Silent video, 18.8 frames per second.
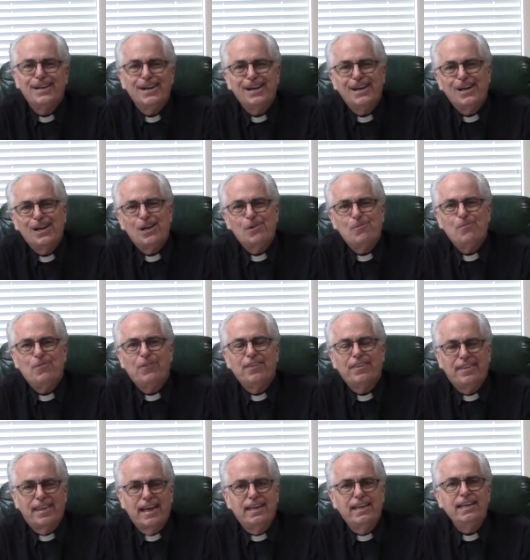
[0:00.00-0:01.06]
um,
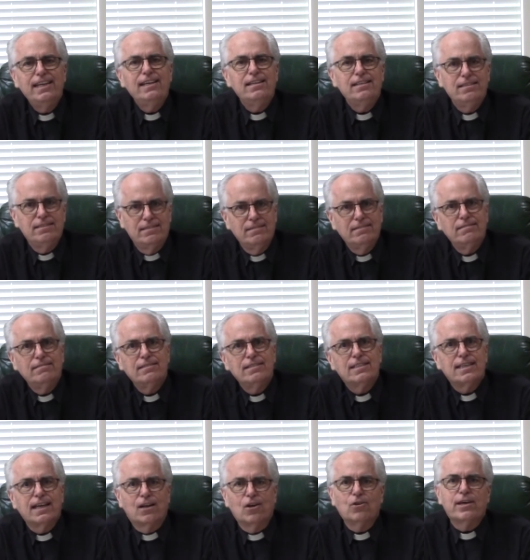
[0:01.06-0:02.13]
that he
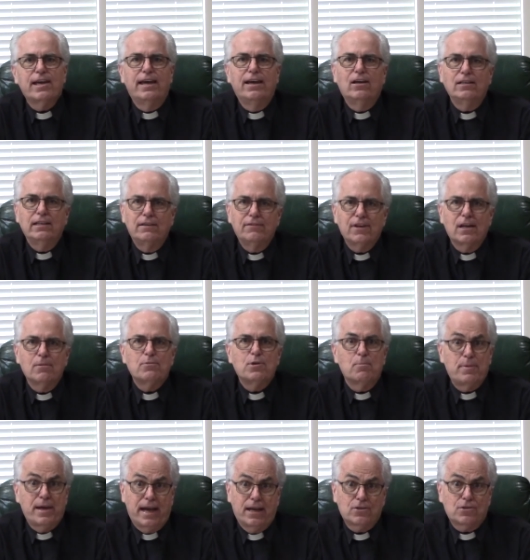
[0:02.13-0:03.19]
said, okay, I'll leave it up to
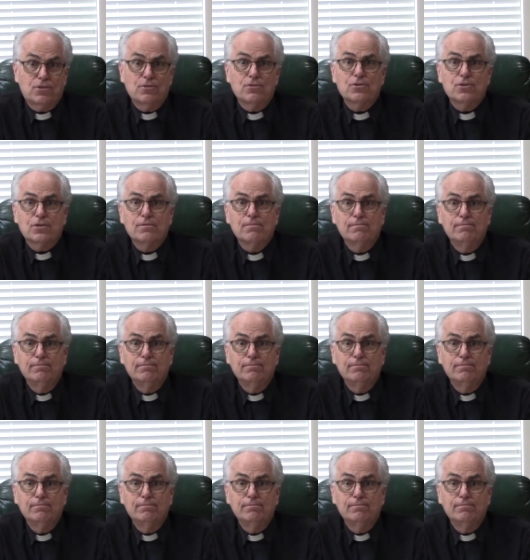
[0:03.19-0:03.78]
pastors.